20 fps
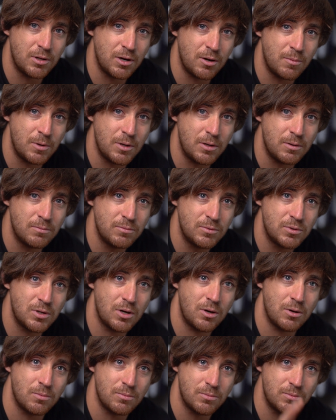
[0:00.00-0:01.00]
that I'm in.
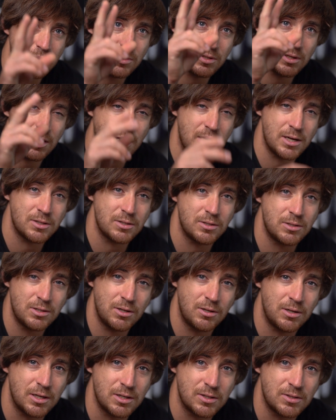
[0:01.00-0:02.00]
So see you guys
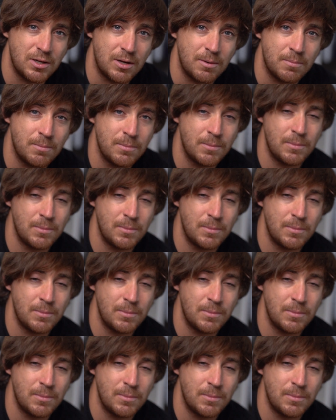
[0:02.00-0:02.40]
until next time.